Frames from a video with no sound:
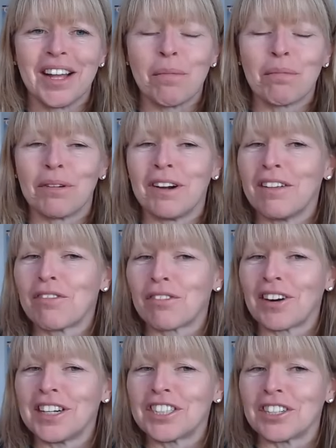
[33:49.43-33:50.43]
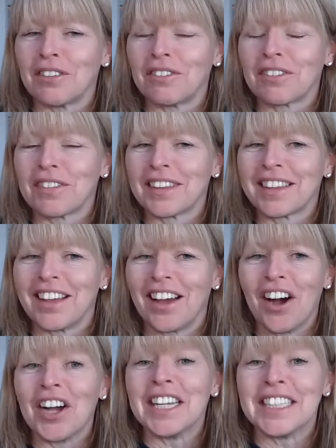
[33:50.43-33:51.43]
a proliferation of
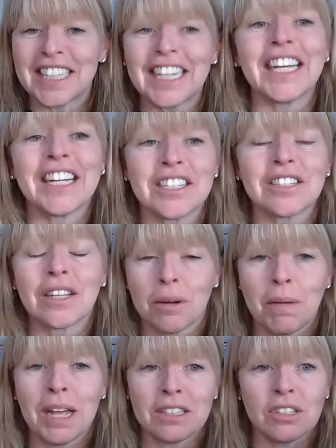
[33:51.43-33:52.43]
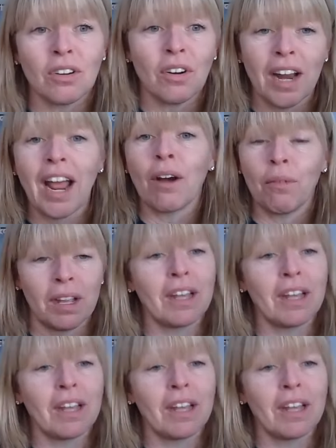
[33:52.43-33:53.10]
ideas that are based on how we